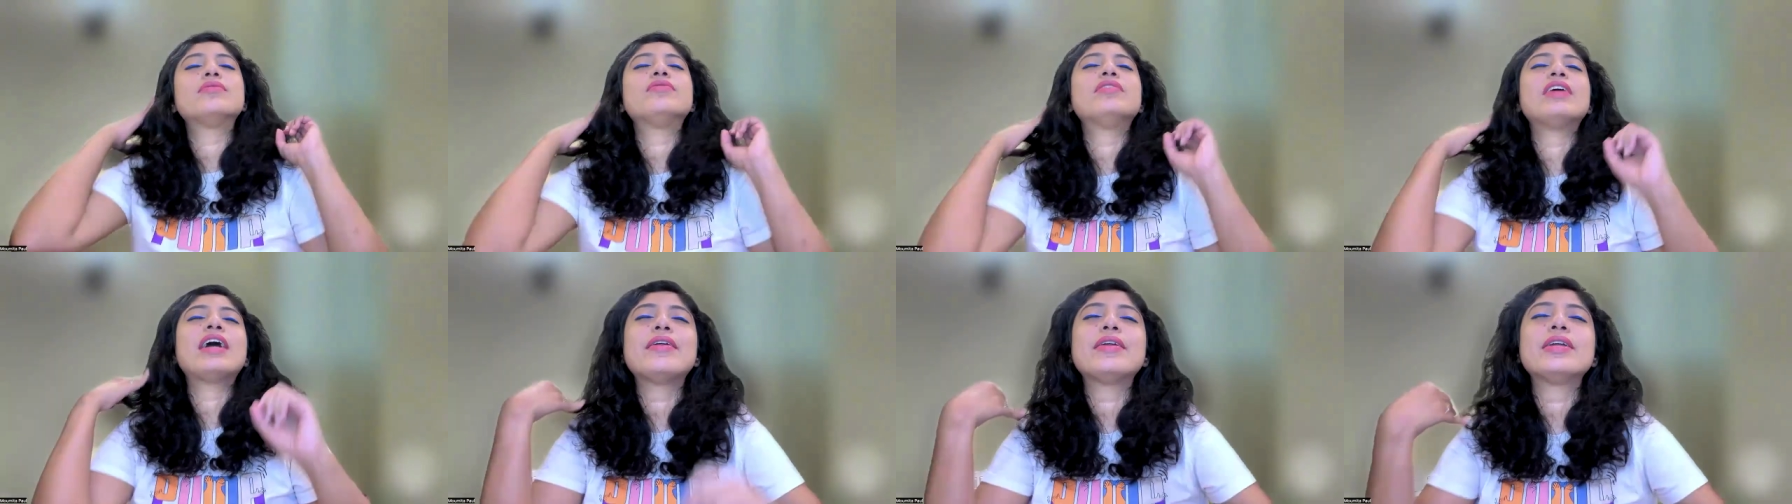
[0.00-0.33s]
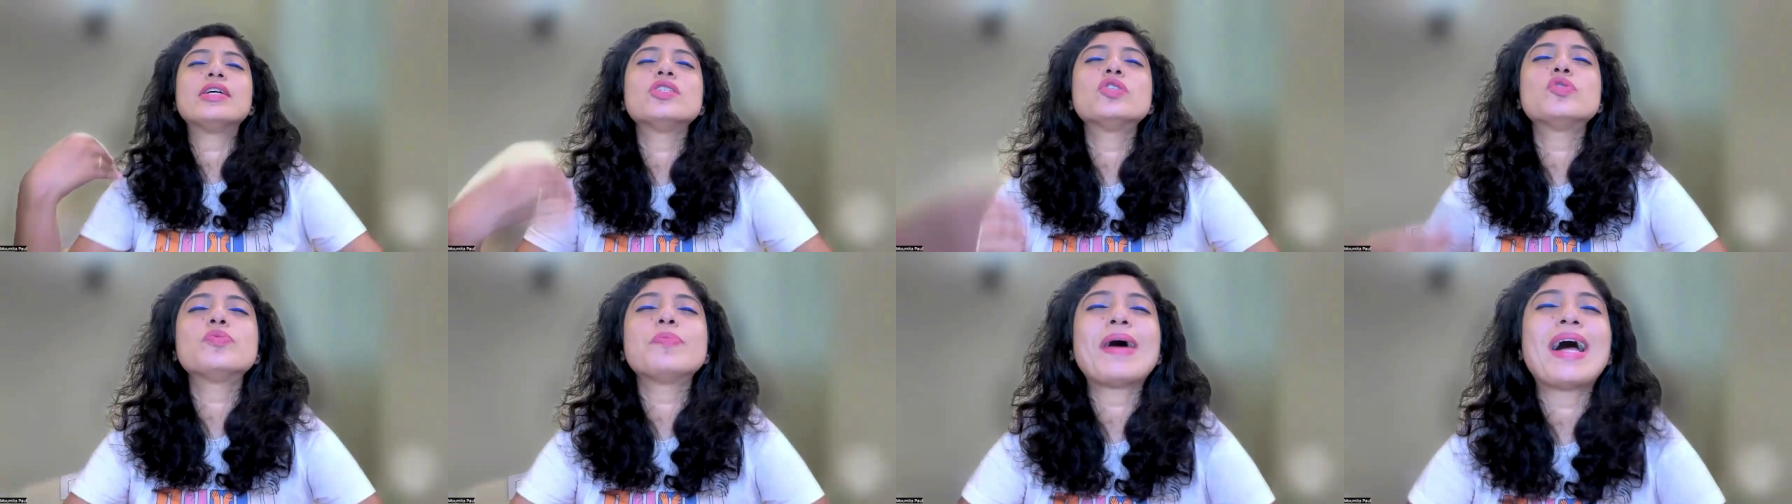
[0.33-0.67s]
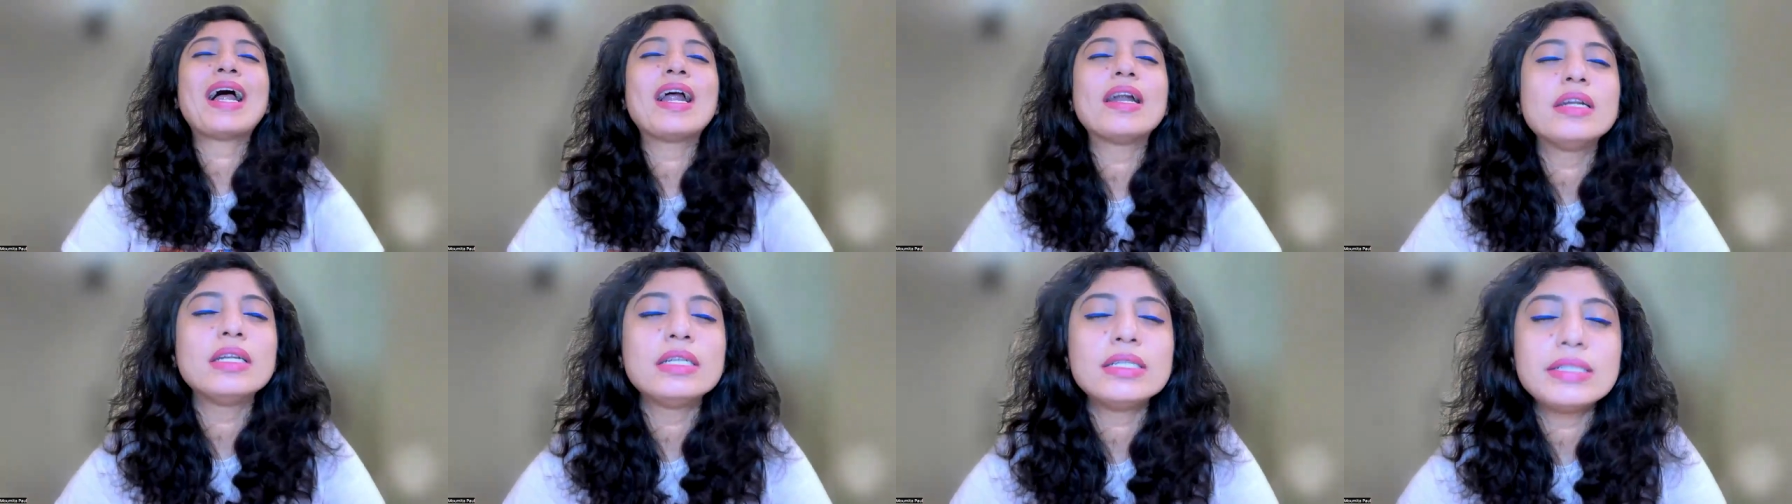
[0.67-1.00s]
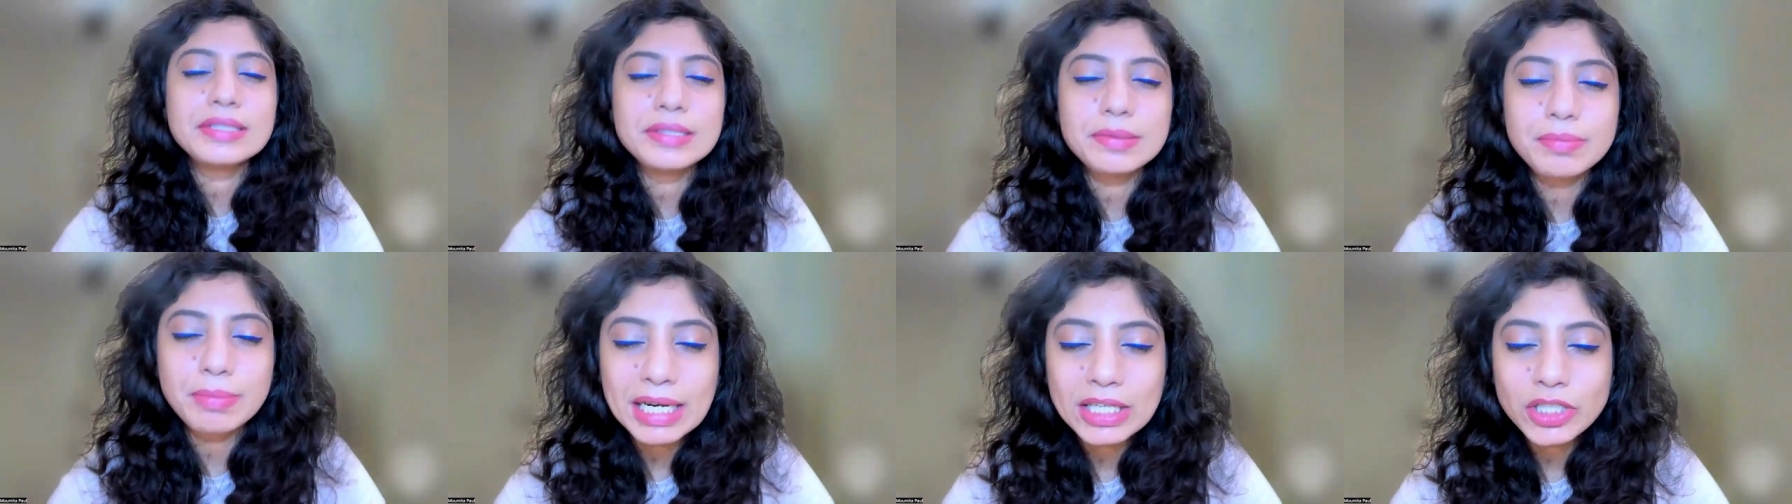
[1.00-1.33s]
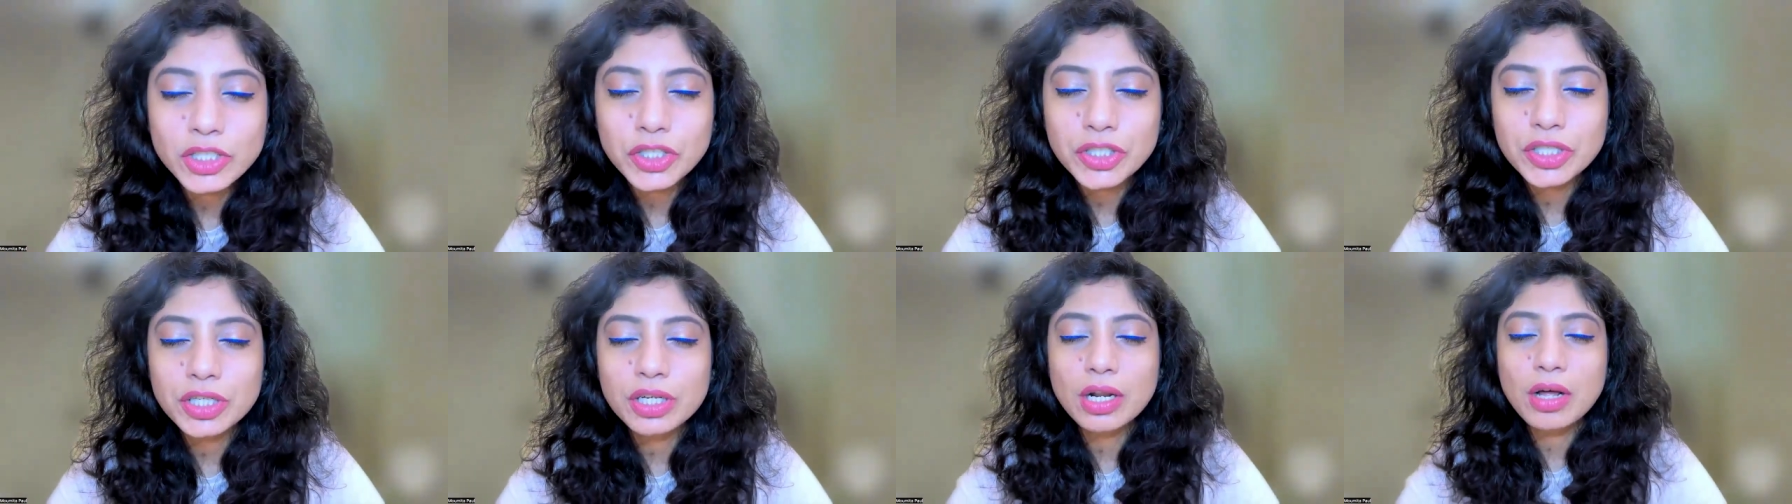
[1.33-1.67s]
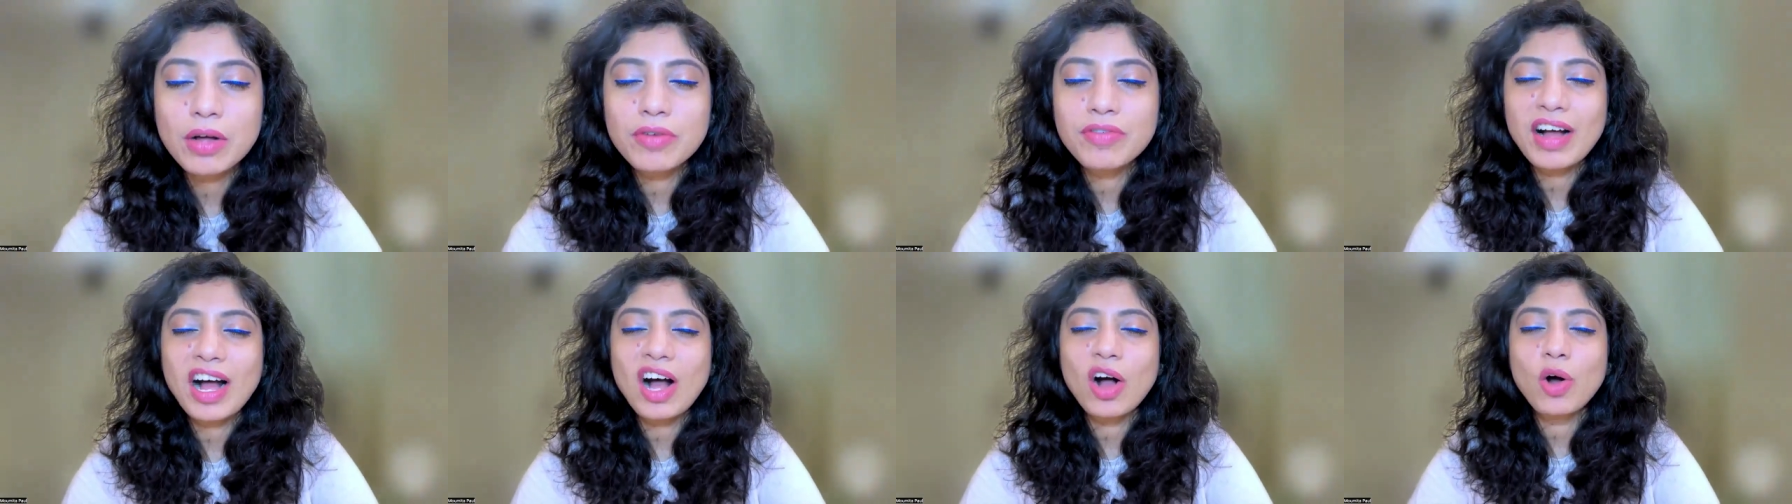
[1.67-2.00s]
various parallel dimension
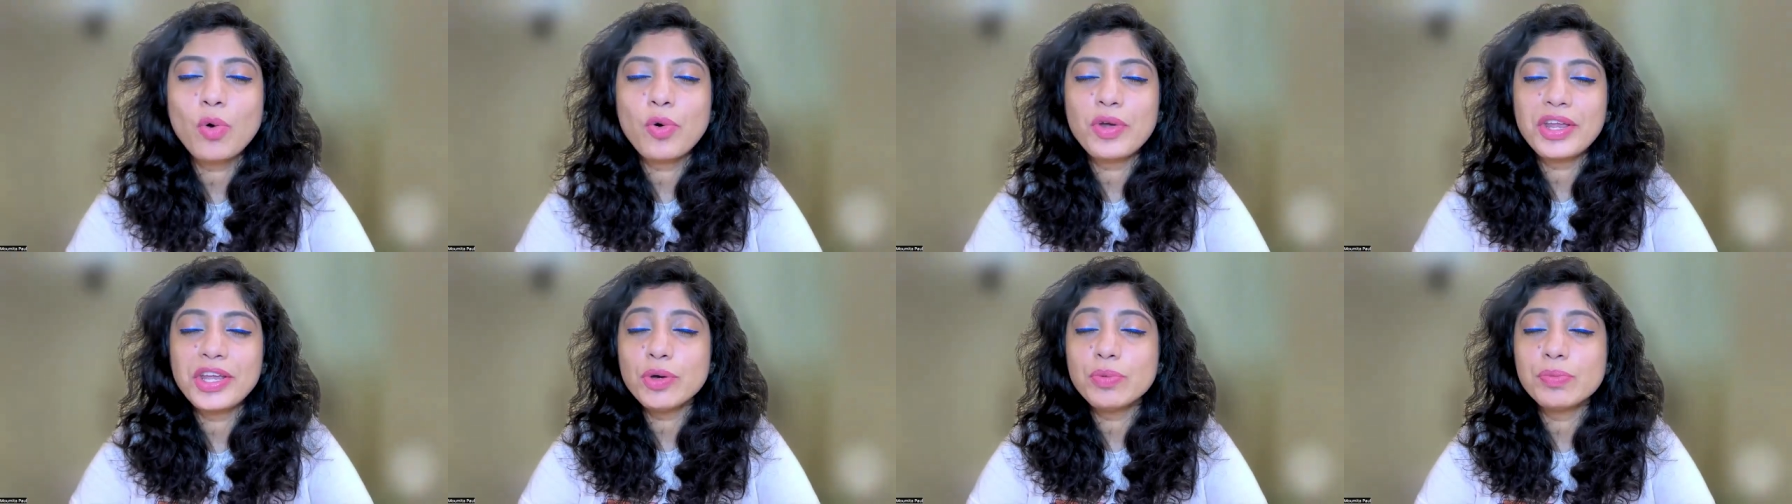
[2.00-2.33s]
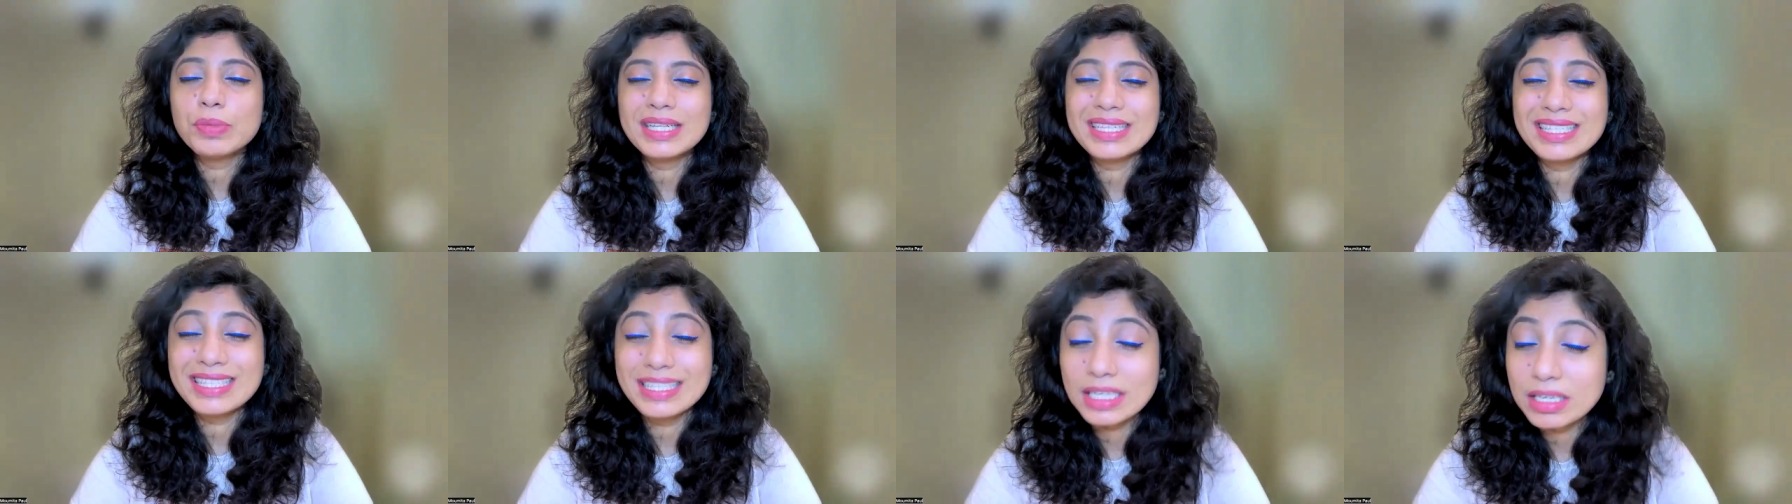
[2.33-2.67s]
of how humans